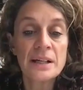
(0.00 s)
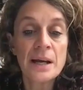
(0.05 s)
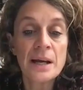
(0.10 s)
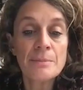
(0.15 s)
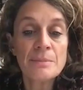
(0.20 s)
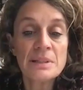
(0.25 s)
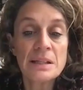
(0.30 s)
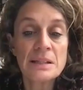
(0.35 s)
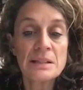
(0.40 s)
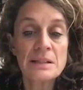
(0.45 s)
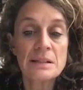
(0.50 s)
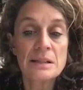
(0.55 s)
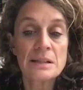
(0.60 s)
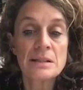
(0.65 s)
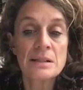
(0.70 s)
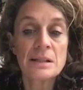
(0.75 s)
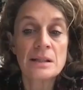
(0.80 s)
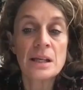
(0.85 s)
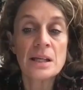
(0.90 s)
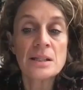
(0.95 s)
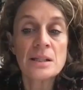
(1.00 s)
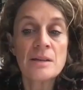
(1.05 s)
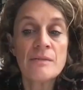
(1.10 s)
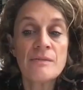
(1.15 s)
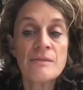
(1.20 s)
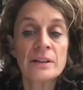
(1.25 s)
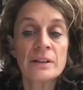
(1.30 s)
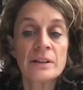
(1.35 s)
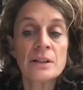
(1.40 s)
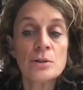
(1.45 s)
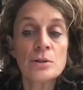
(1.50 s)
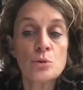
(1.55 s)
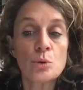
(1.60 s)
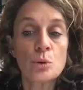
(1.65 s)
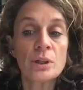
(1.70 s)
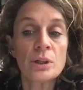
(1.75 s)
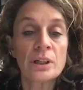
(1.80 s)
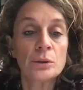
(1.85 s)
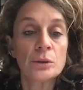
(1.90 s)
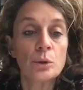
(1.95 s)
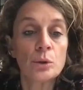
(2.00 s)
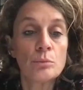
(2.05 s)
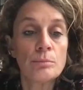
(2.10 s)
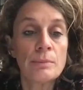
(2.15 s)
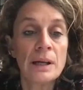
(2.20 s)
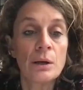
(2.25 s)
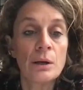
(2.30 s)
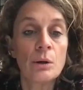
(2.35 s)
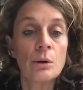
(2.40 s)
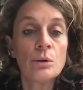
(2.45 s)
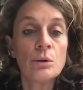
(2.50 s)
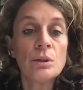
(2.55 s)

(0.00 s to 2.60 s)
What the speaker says: between the bourgeois governments of the member states